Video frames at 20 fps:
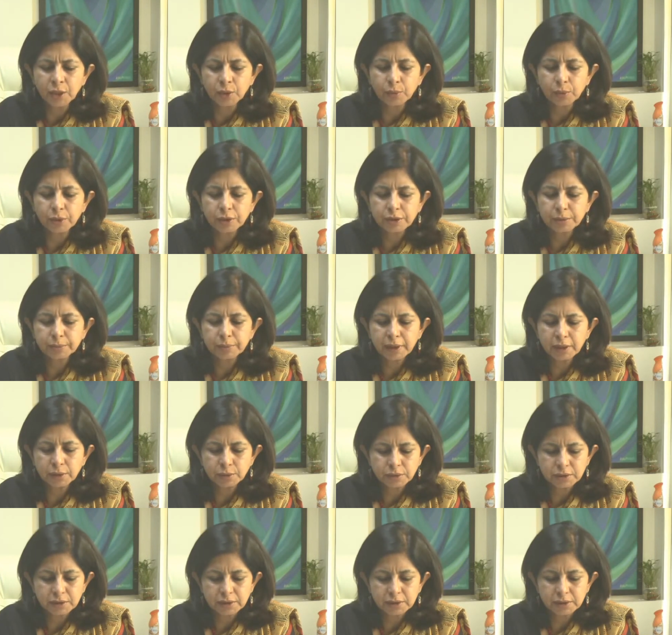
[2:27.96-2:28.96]
What
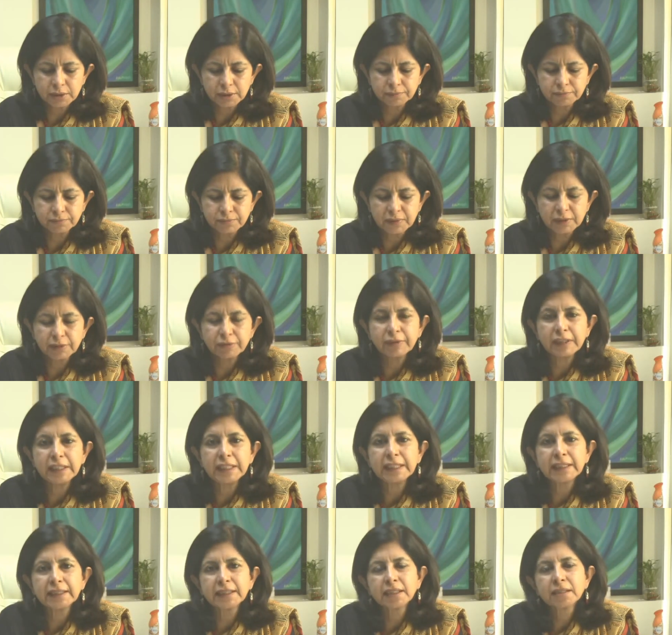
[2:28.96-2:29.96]
about the
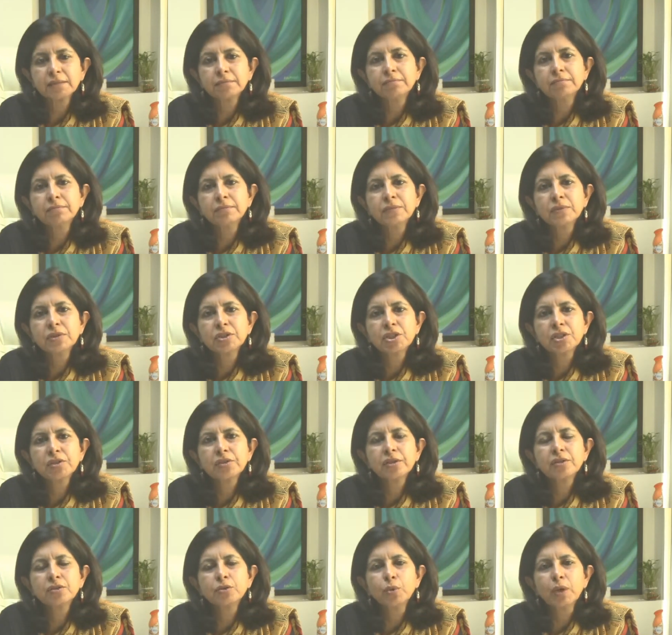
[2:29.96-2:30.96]
feeling that
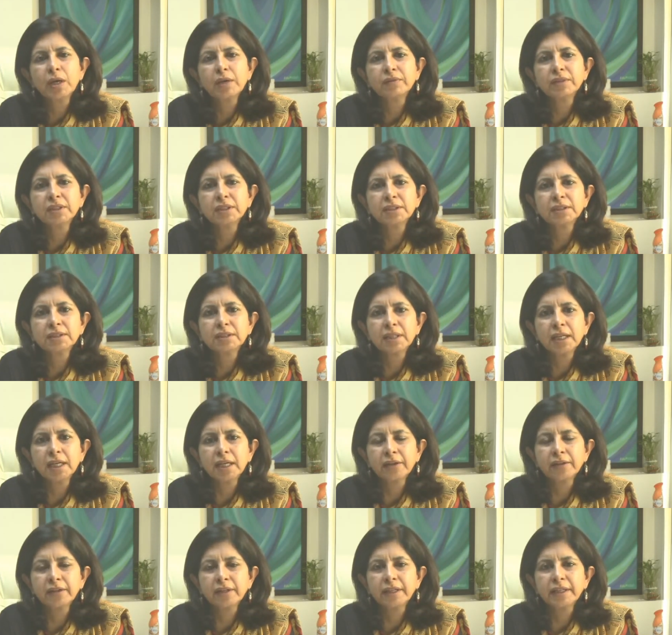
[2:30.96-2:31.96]
children who have this
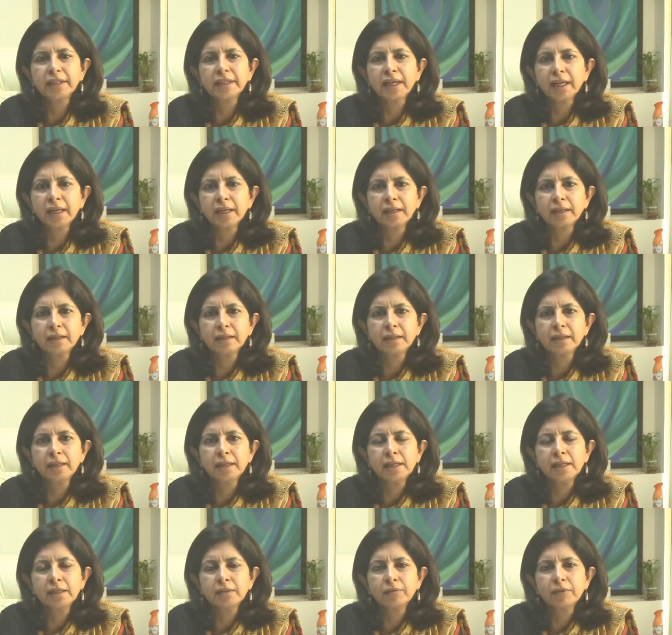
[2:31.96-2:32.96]
are really dull?
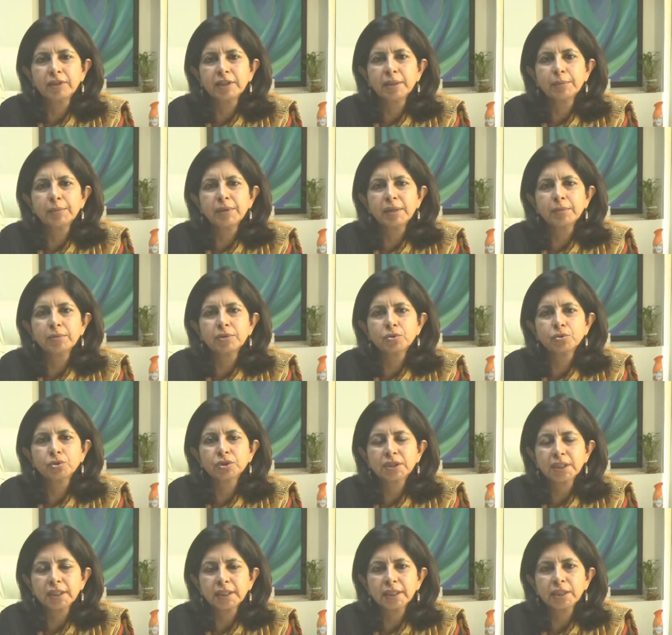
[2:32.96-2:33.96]
Will they be able to
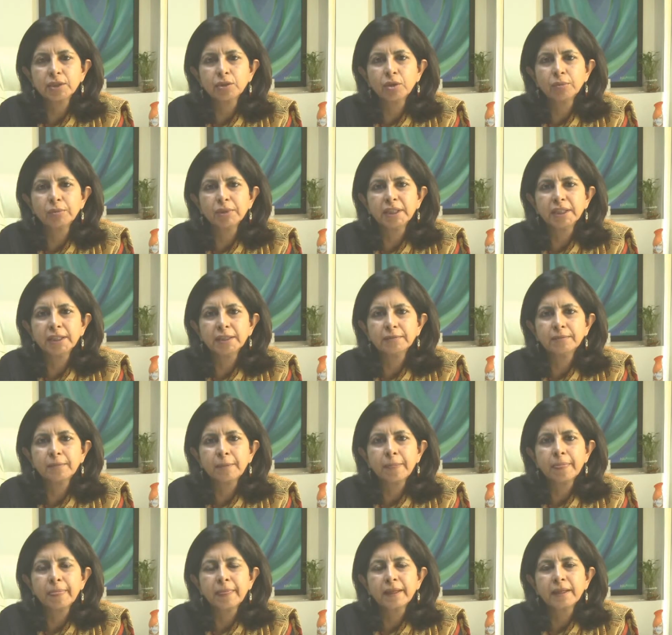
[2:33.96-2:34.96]
study normally?
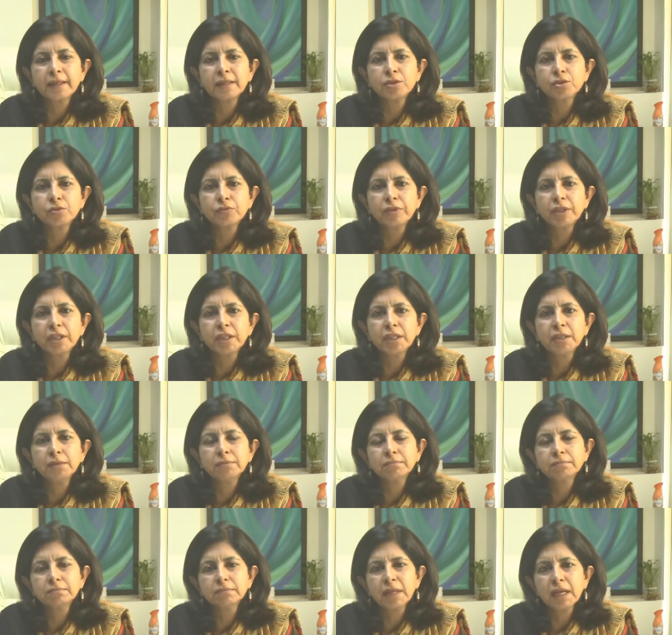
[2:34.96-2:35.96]
So
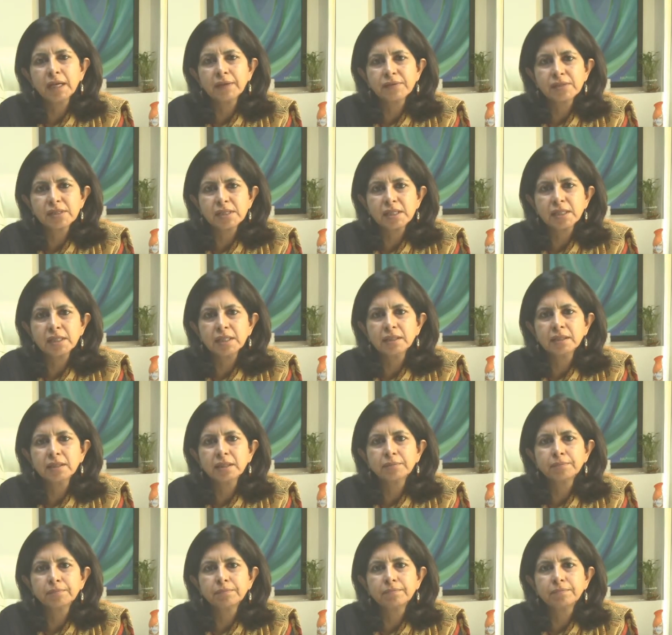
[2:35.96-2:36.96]
we have seen
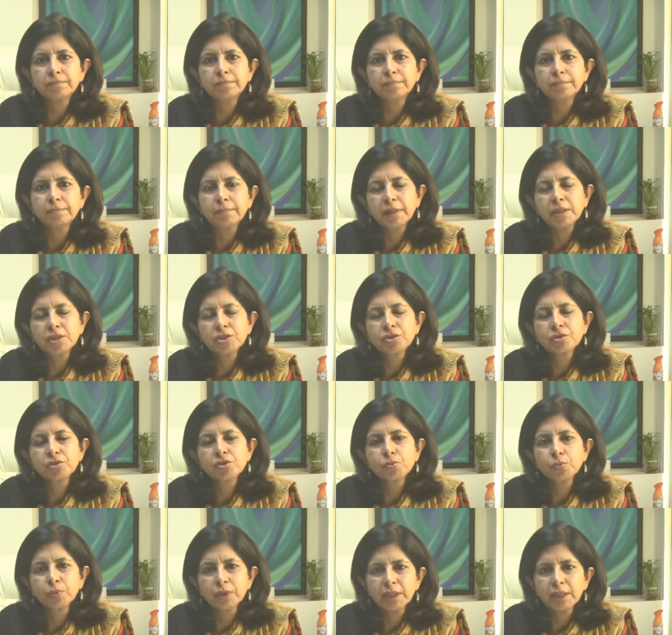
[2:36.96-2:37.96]
that
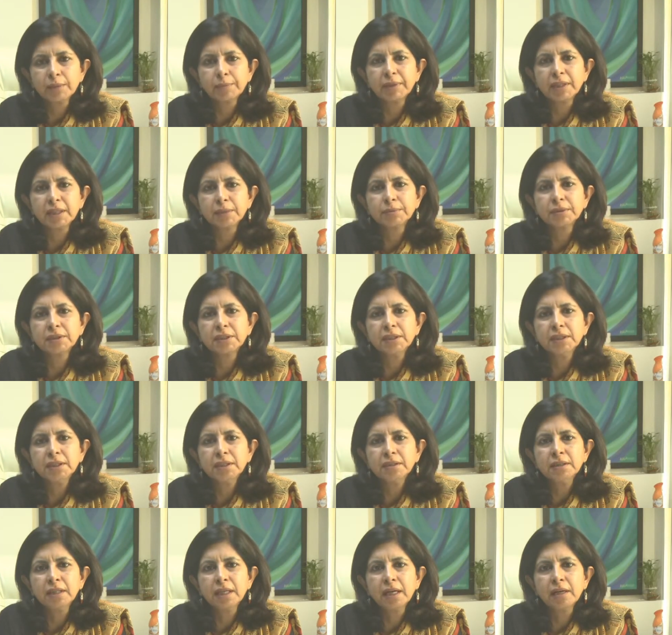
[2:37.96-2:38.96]
patients with
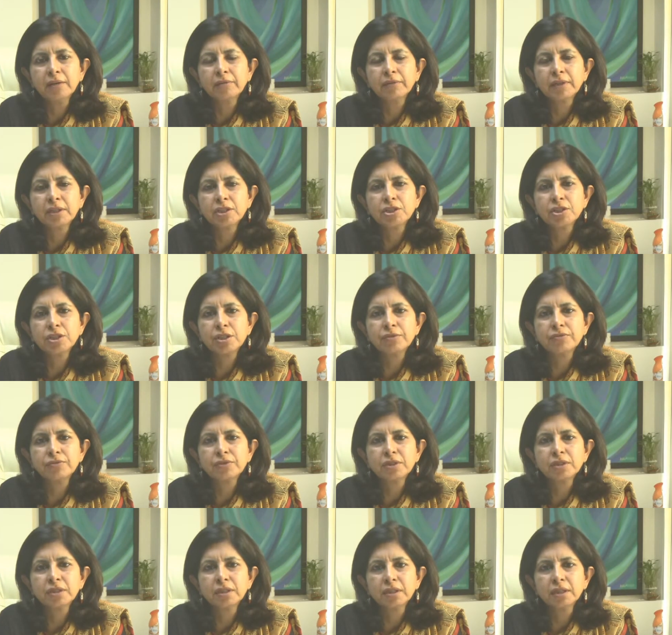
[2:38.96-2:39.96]
epilepsy have
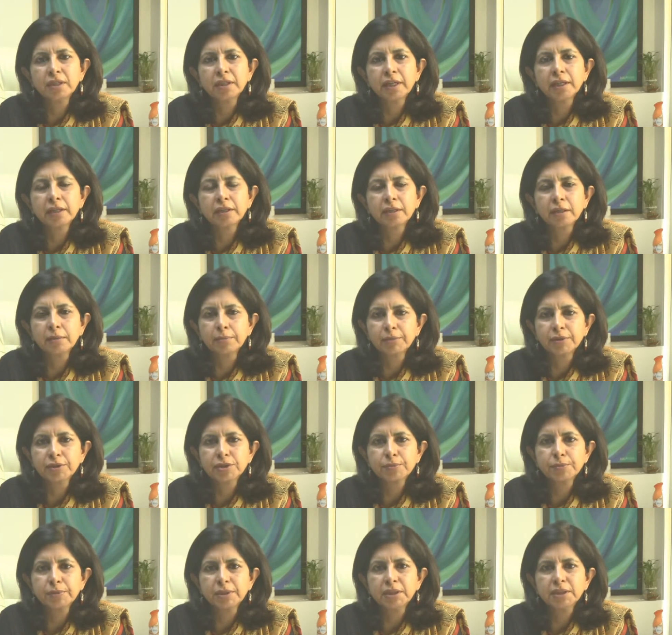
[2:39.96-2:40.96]
achieved great
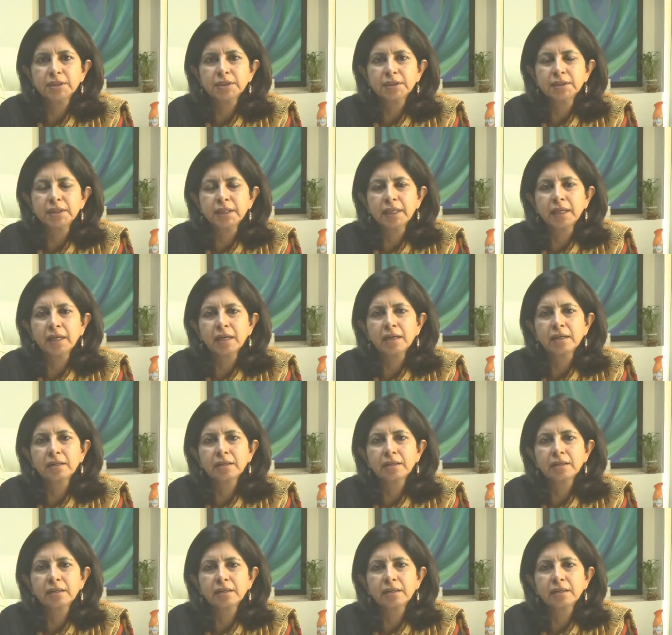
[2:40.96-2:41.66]
accomplishments. They